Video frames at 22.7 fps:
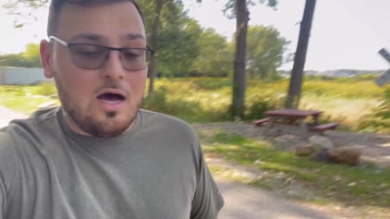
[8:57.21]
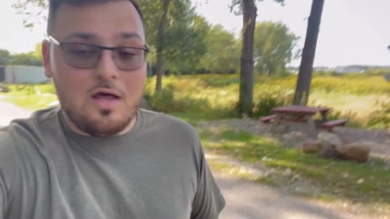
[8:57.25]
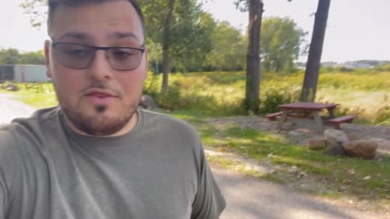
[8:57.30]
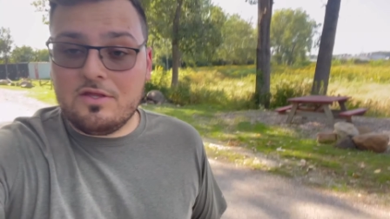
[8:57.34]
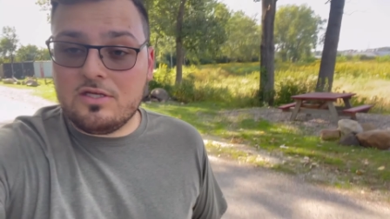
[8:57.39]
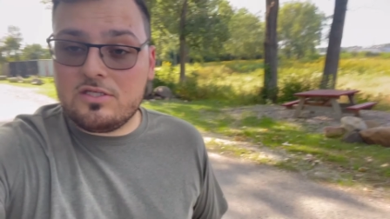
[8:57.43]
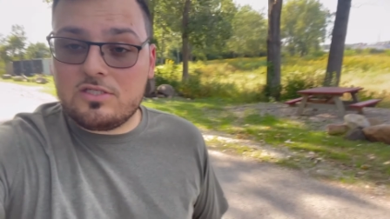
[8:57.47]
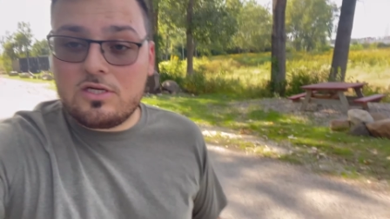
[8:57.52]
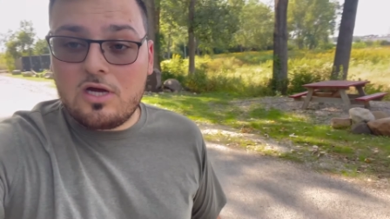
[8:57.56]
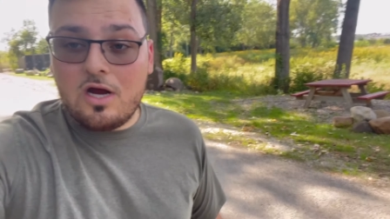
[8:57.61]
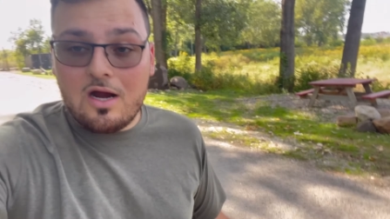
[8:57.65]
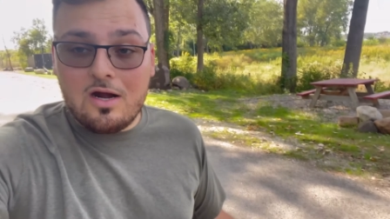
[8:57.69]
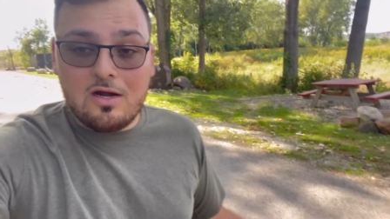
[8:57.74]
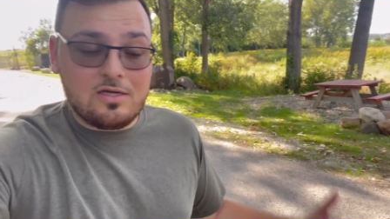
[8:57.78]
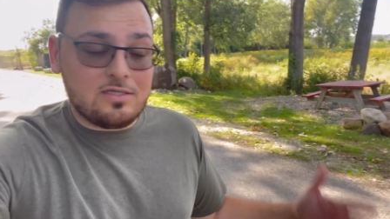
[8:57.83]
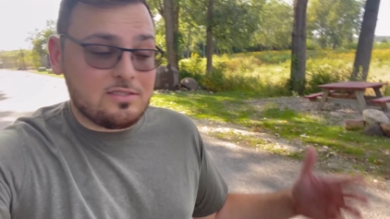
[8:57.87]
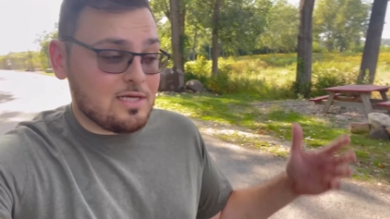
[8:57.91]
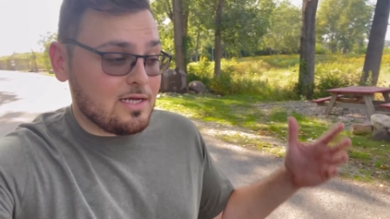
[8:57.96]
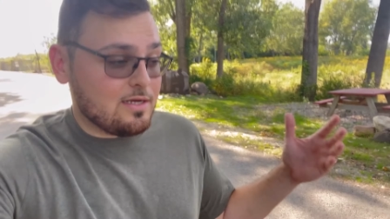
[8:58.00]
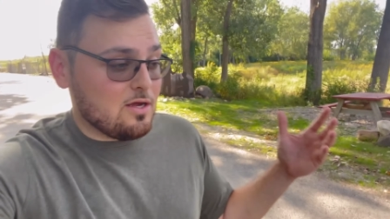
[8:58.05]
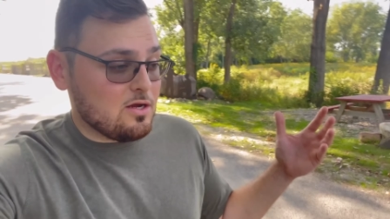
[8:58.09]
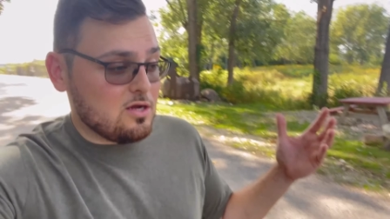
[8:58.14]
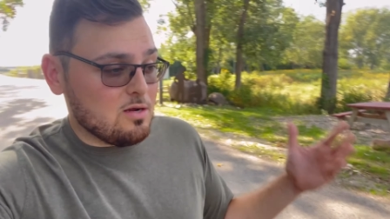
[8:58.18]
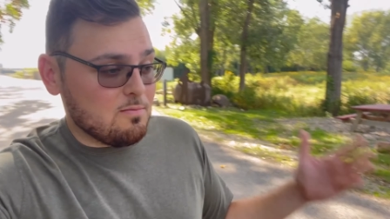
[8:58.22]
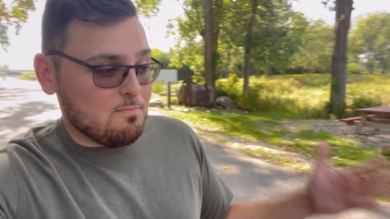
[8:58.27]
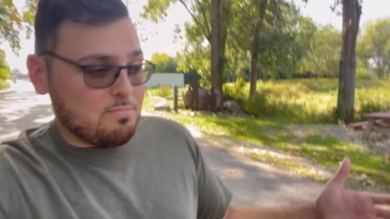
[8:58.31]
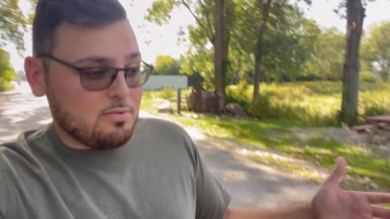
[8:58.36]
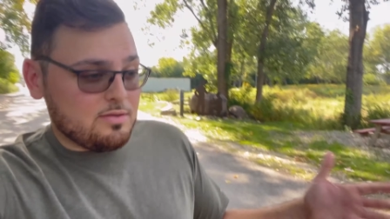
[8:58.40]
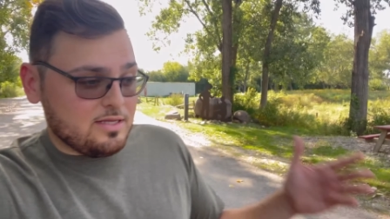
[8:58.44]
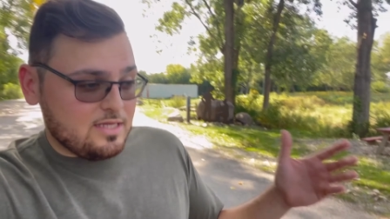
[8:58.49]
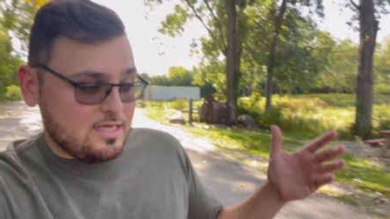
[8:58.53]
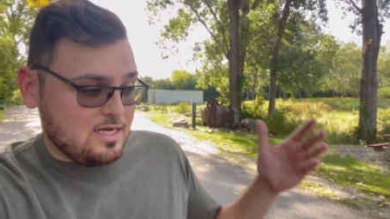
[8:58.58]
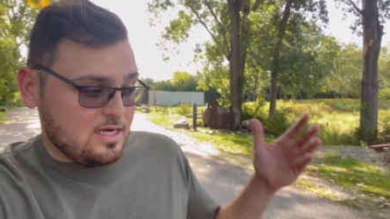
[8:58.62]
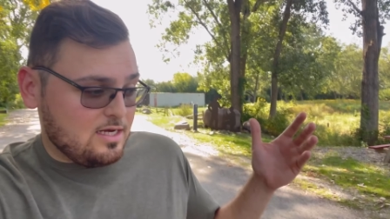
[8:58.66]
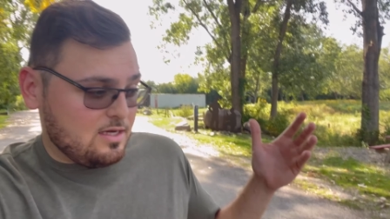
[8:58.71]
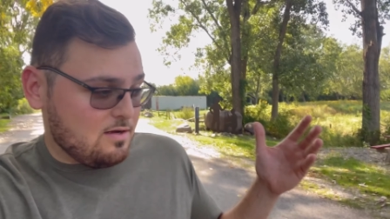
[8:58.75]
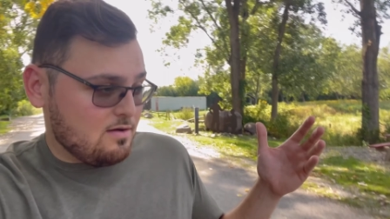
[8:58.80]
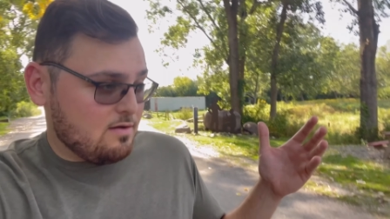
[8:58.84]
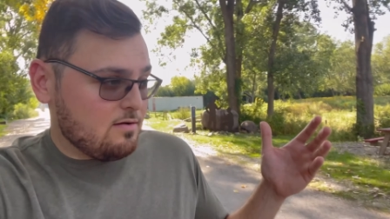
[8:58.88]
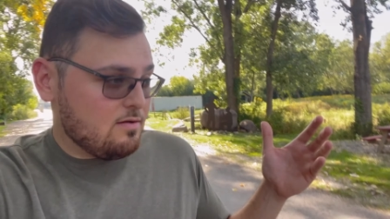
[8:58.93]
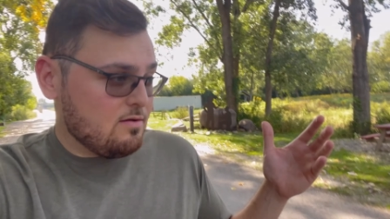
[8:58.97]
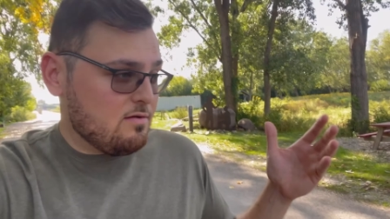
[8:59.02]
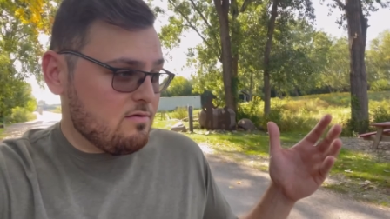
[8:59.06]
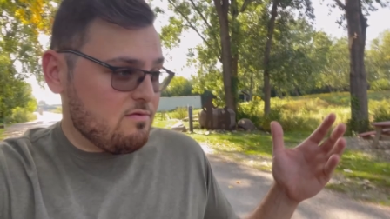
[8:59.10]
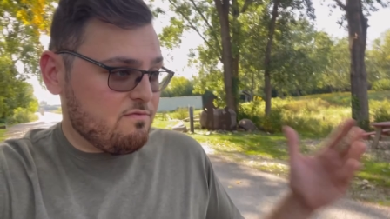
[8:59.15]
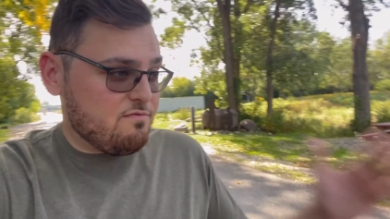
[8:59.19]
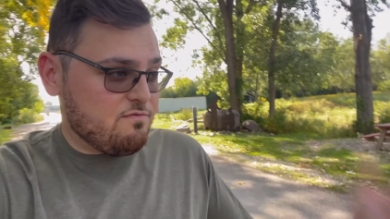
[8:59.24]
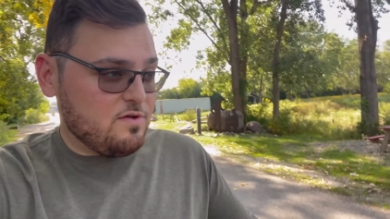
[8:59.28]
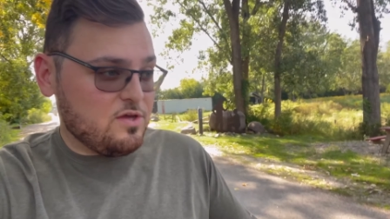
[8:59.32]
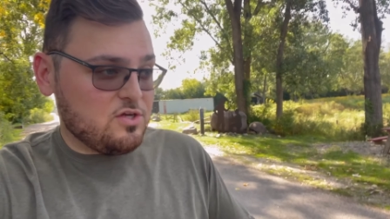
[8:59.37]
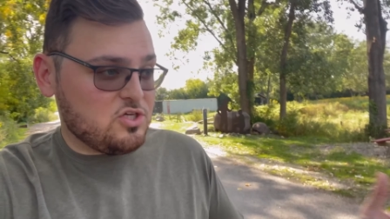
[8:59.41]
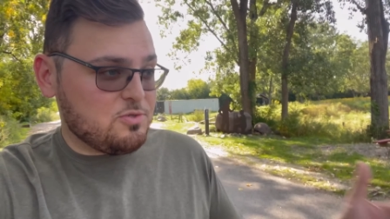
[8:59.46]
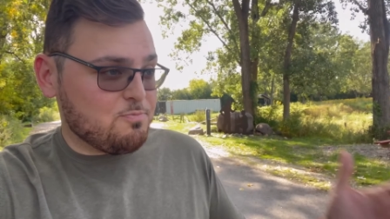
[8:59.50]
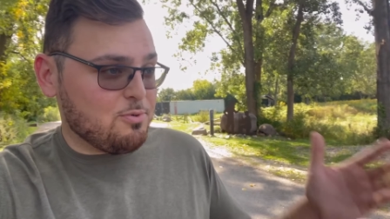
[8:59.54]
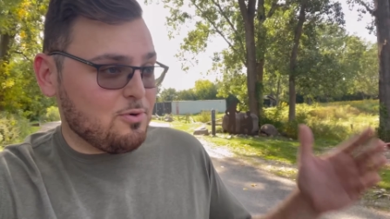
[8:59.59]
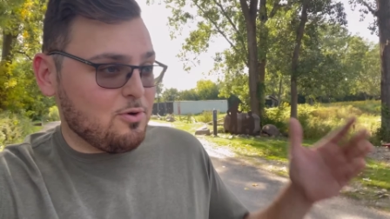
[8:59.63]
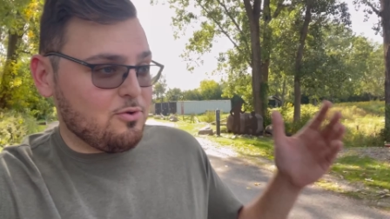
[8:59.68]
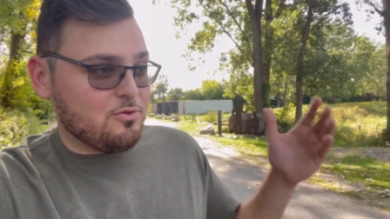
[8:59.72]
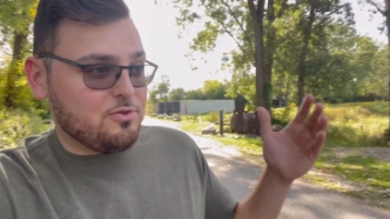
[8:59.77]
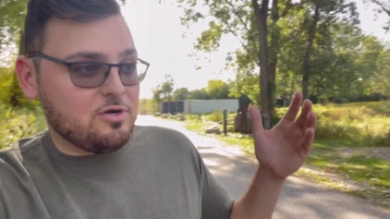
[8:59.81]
This car is like a complete fishbowl.